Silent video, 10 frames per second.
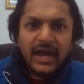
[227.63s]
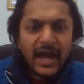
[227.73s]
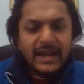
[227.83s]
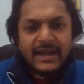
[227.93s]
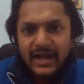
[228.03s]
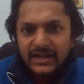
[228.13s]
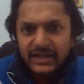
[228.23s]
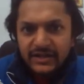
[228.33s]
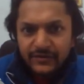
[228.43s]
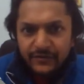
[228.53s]
And
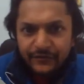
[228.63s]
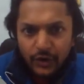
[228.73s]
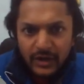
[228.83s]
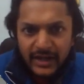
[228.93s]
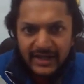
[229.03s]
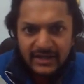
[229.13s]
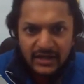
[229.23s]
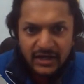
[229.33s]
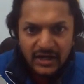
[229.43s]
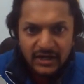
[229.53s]
negative for like
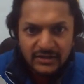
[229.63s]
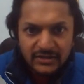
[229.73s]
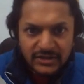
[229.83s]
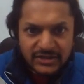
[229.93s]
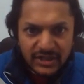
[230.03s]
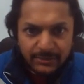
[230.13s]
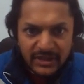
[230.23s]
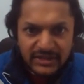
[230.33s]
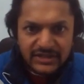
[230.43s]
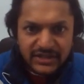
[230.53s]

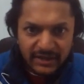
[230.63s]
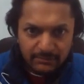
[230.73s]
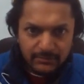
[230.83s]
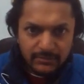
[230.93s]
double the time.